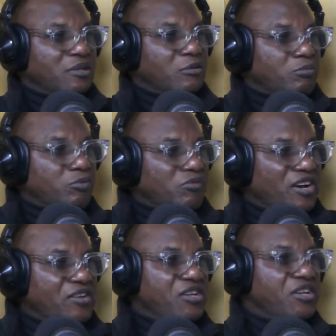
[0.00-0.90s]
they will
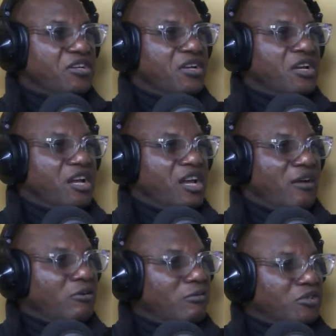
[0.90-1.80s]
provide a
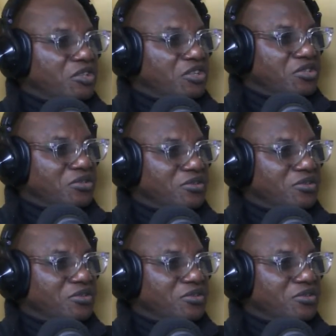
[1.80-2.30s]
accommodation,